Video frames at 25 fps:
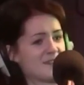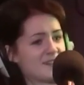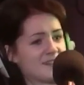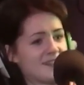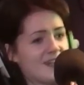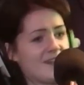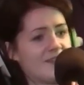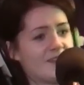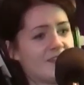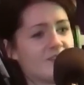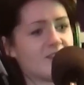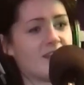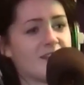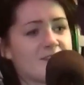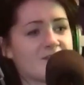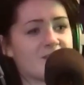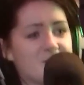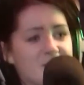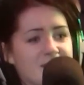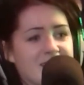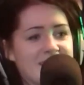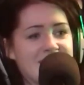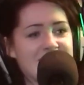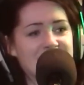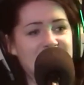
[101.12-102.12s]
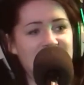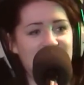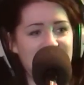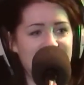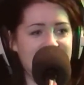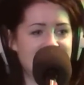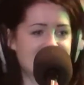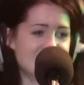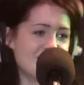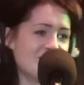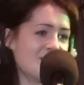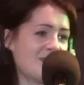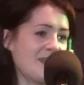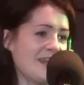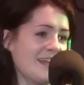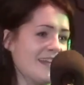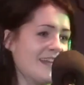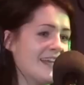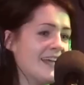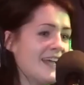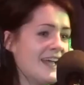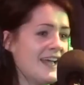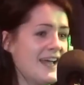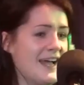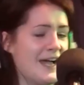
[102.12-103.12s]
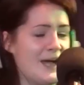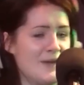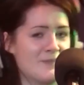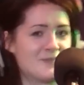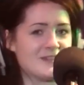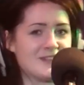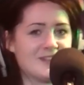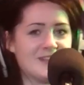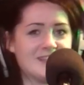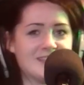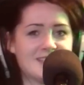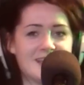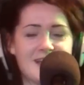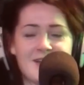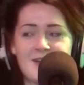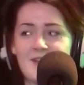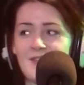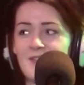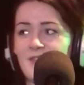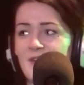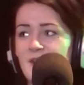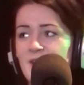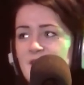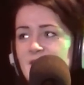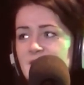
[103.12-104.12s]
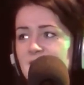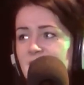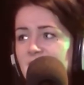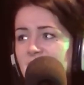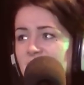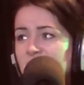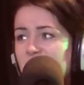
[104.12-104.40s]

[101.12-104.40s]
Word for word: was sat in the dressing room with Keith Flint looking absolutely terrified.